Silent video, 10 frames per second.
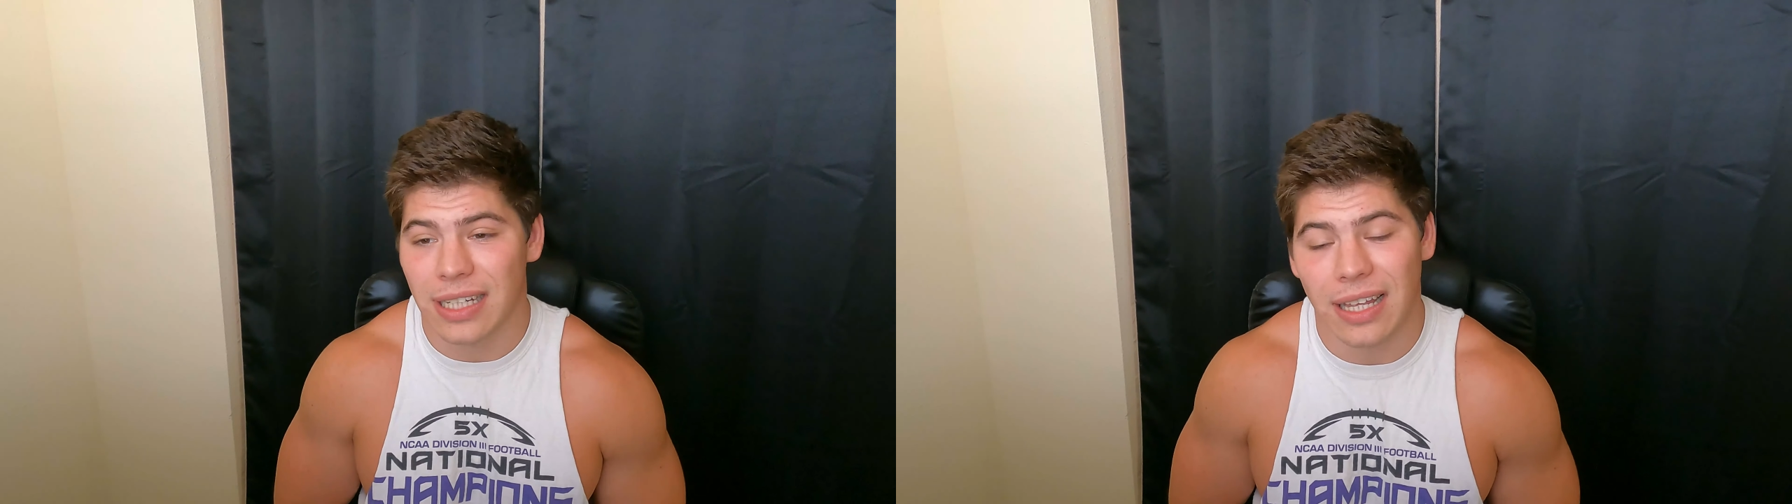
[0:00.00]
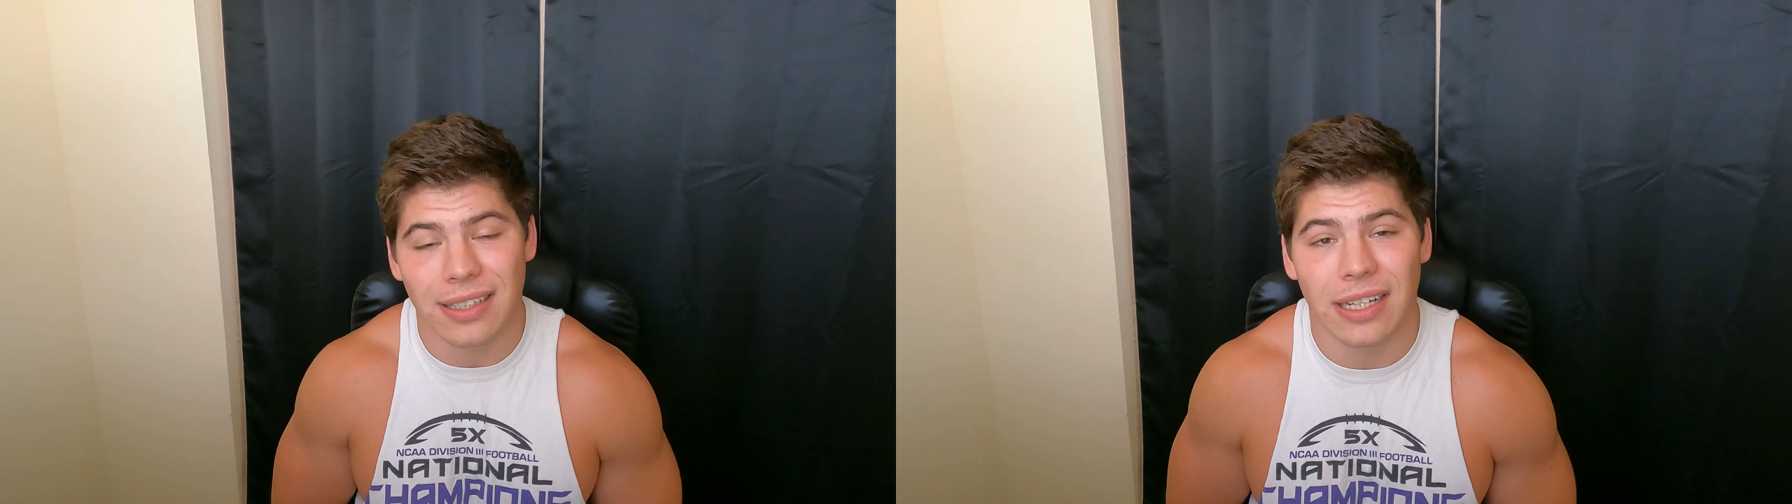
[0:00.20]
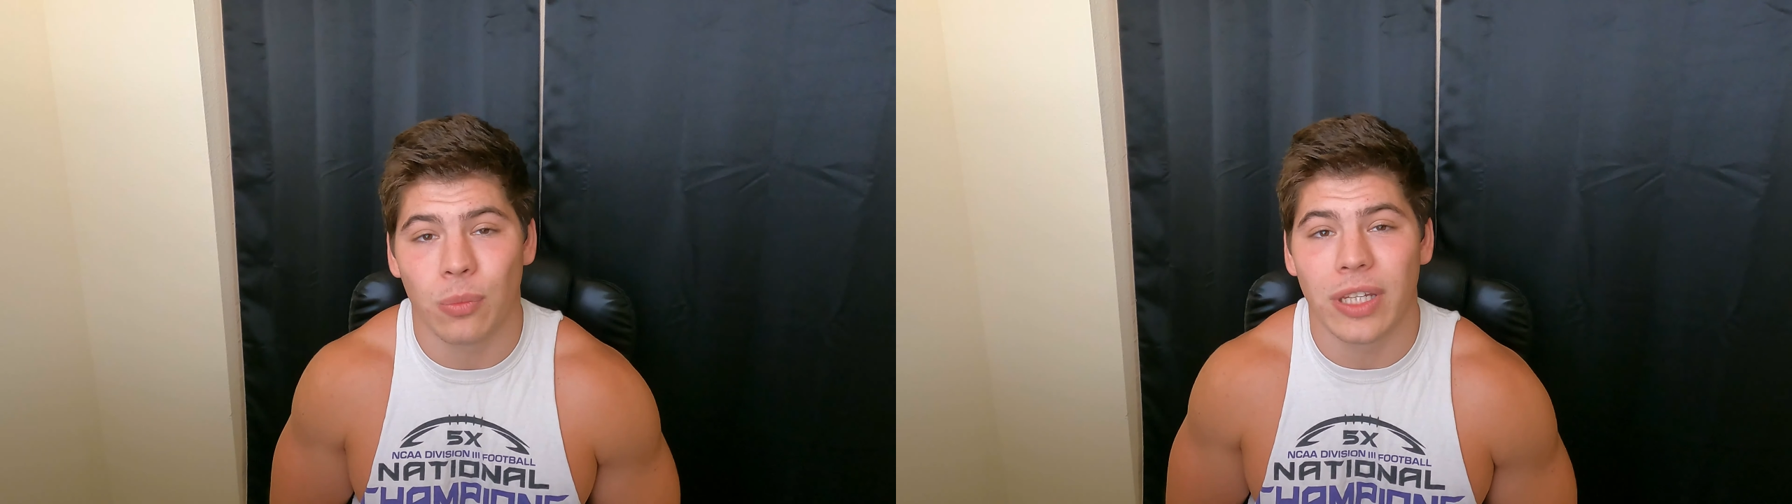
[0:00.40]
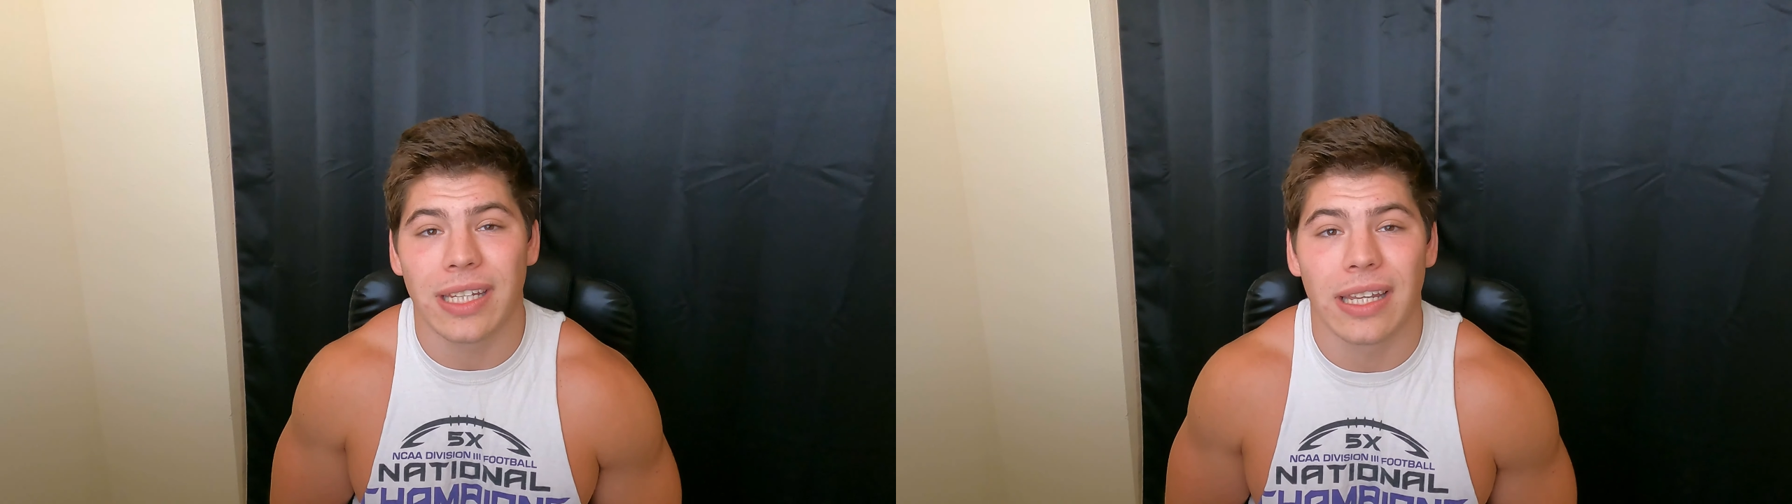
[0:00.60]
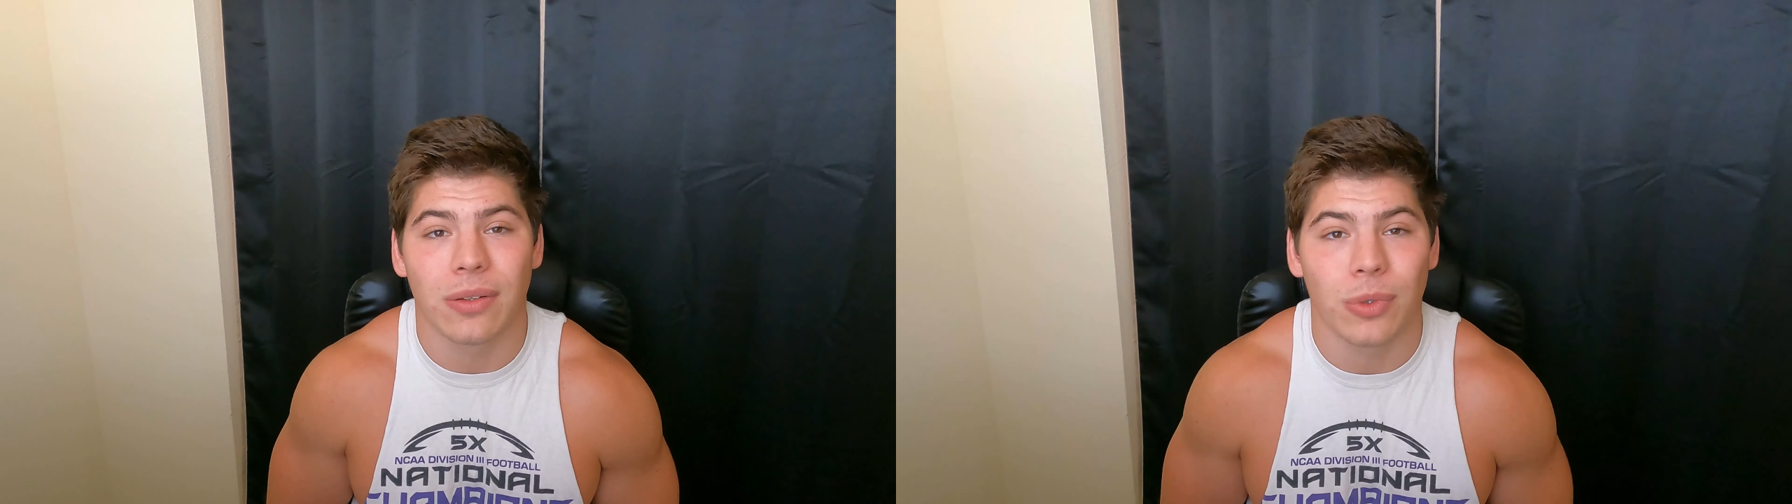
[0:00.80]
holiday
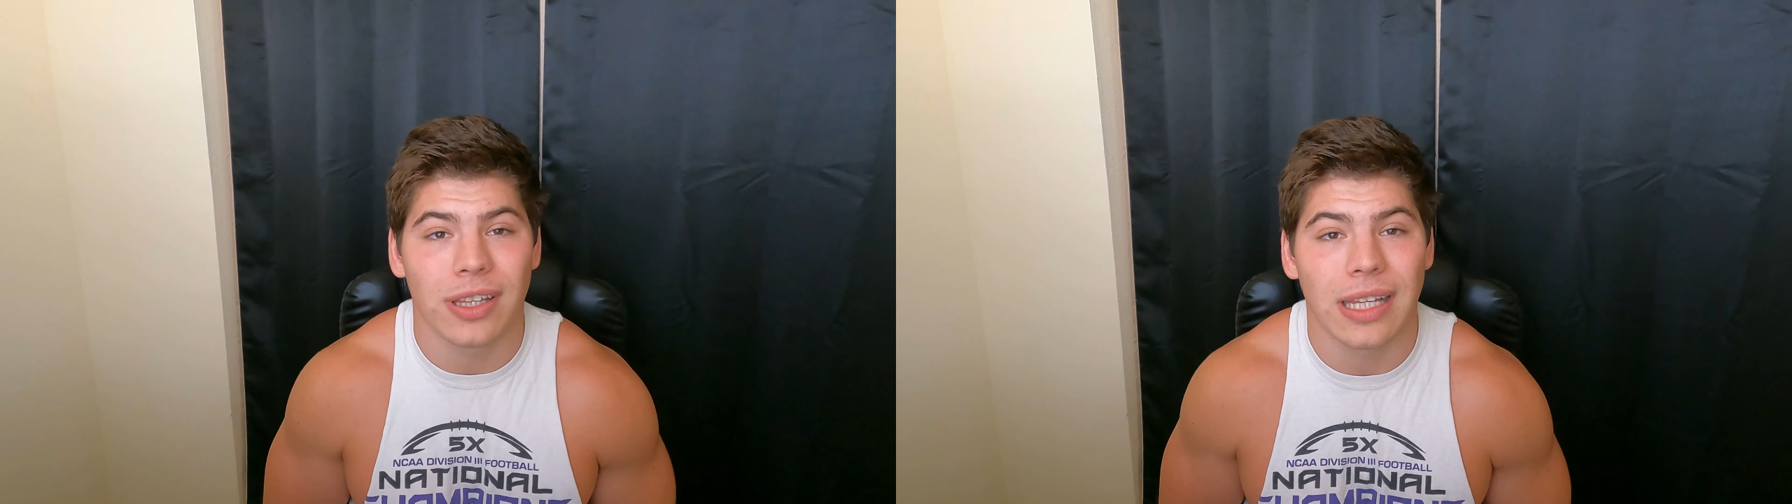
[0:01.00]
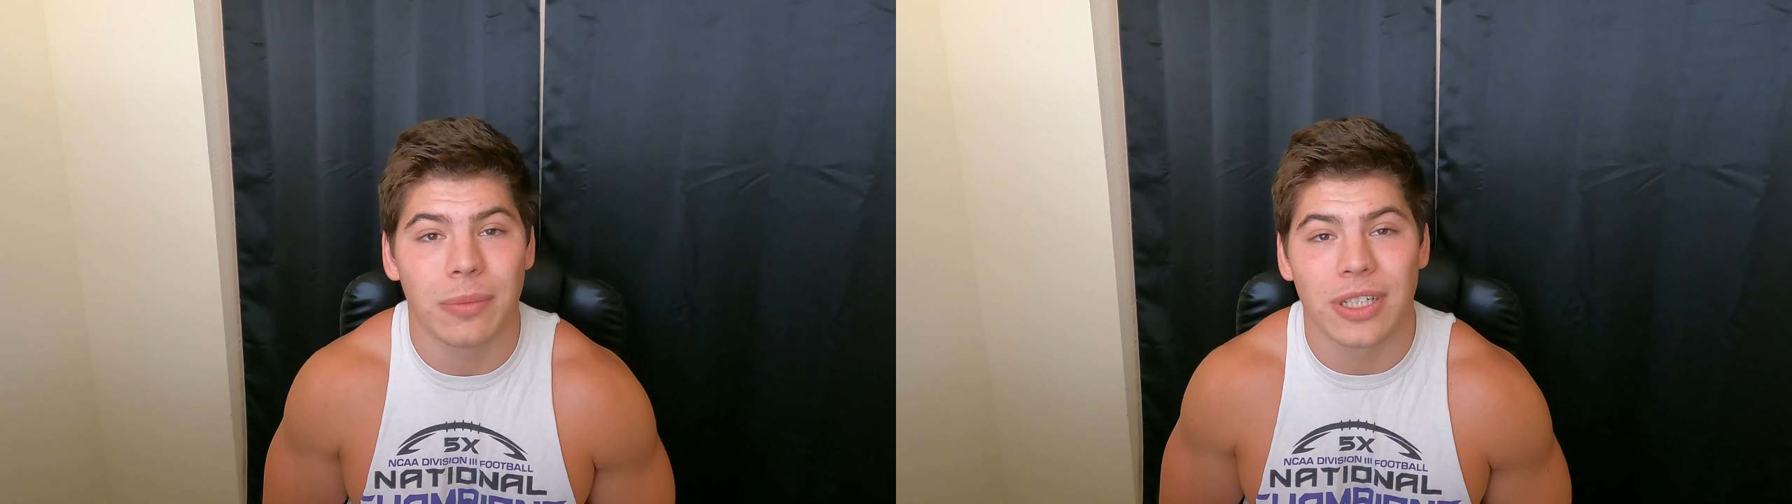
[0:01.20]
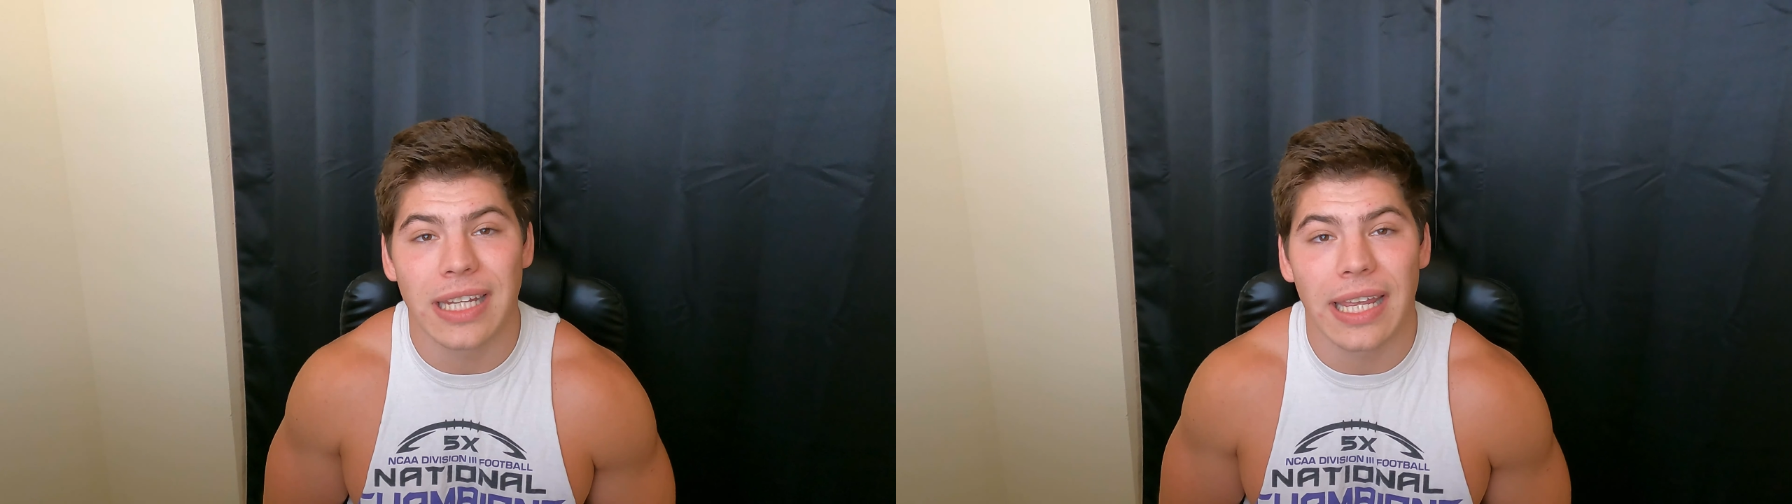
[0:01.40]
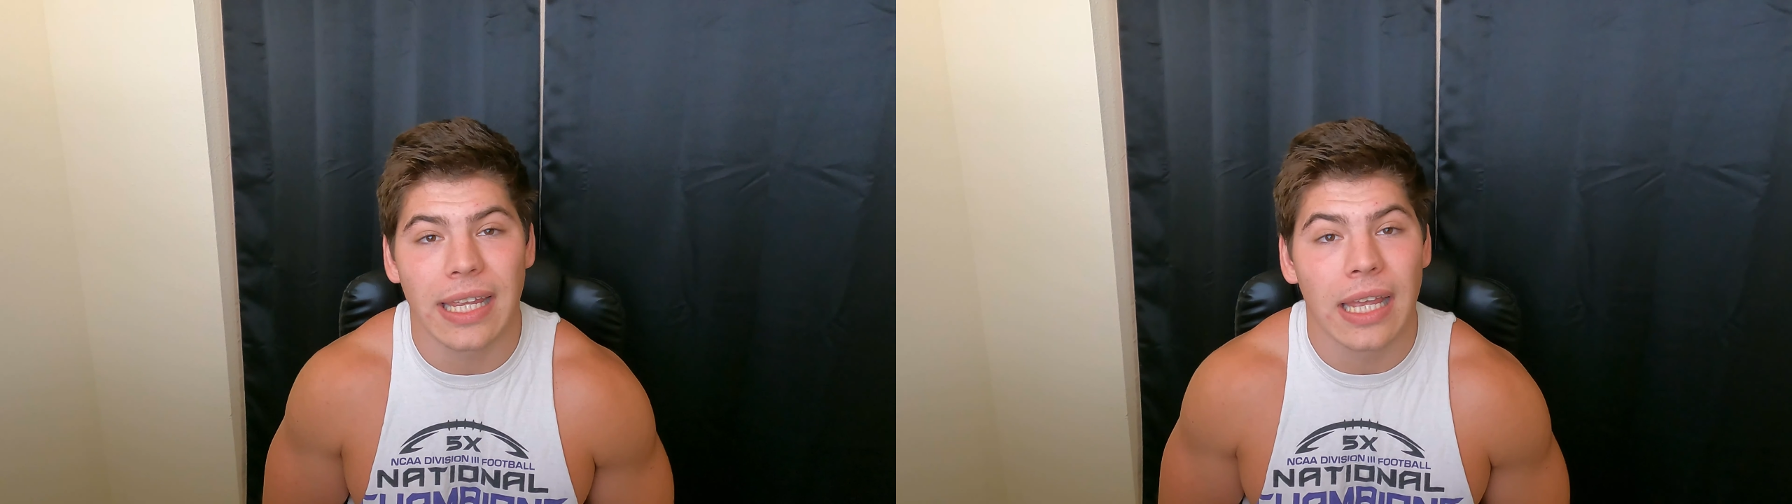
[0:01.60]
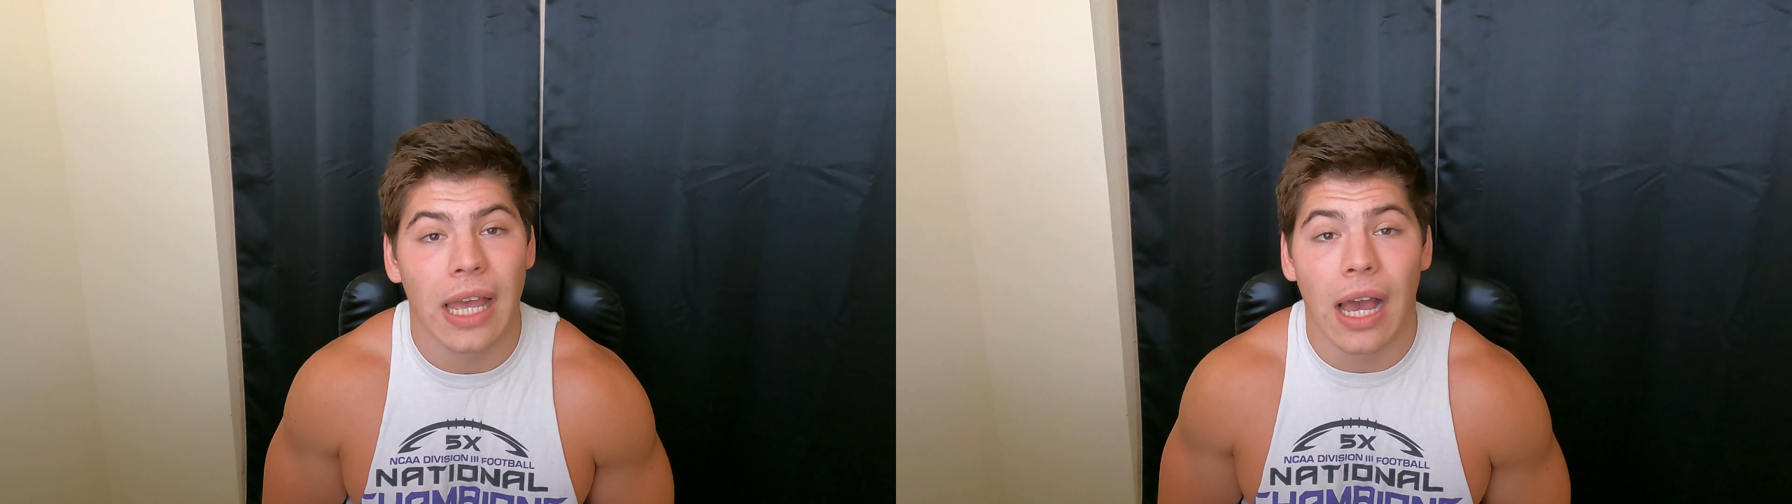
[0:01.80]
weekend with Labor
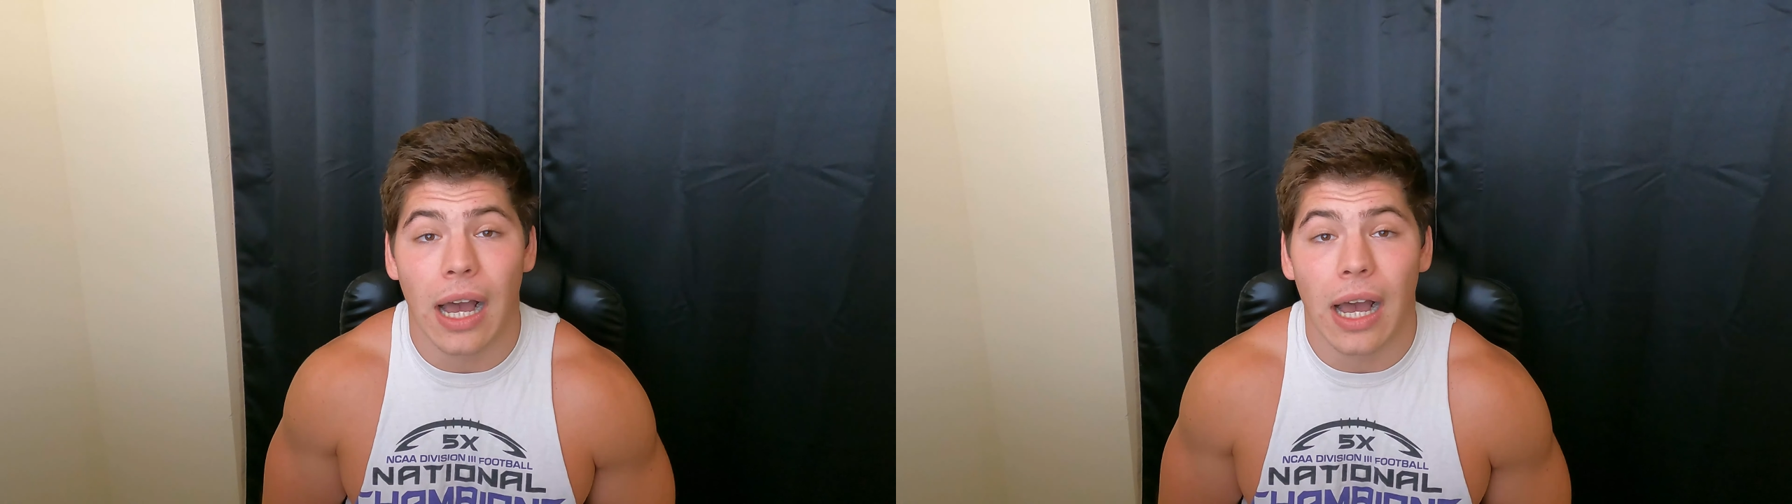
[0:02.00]
Day.